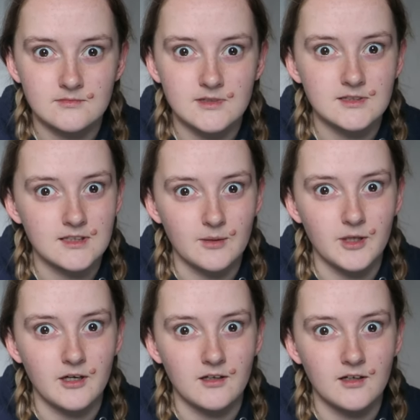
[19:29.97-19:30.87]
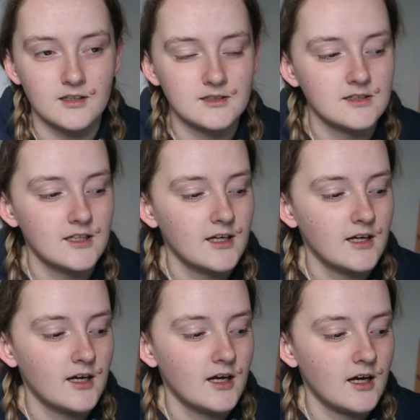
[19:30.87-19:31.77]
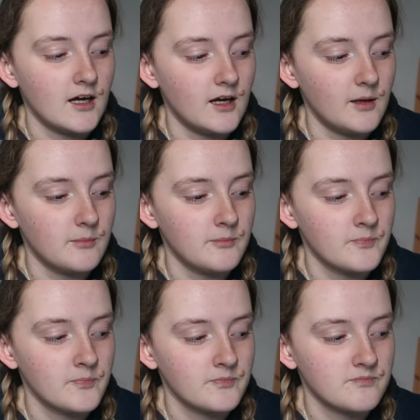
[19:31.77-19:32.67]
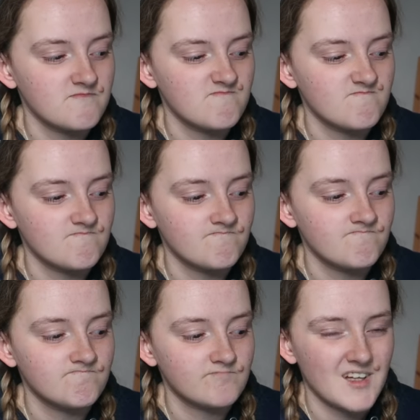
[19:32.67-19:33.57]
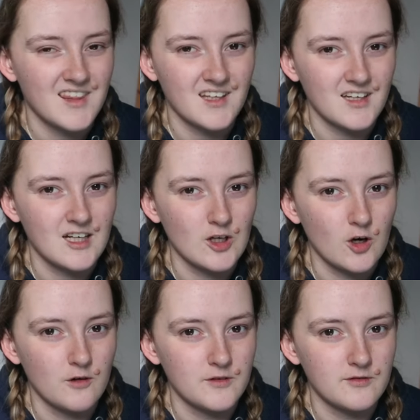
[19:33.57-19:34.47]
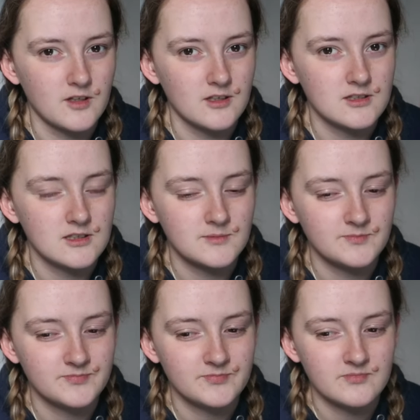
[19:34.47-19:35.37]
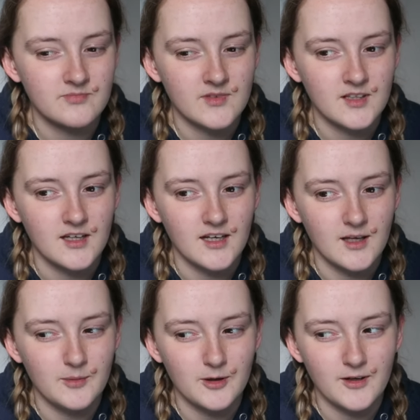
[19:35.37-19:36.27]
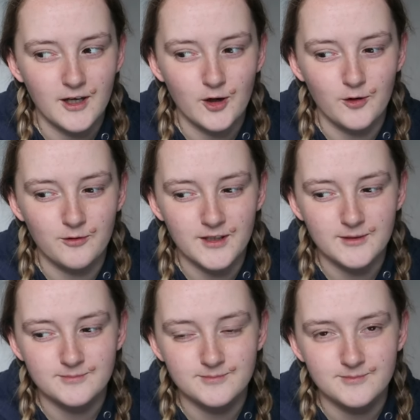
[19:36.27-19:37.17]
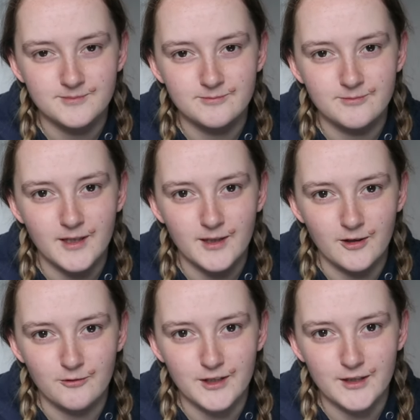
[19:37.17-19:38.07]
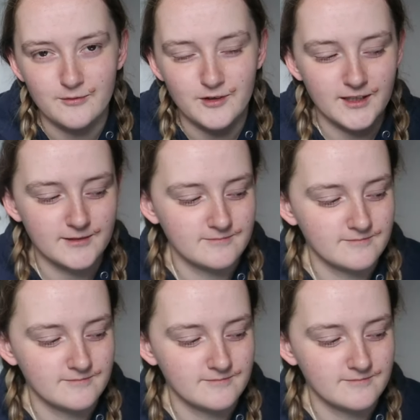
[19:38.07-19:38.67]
This is going to be hard, guys. Um, I think I need a coffee first. Let me go get a coffee and I'll reconvene.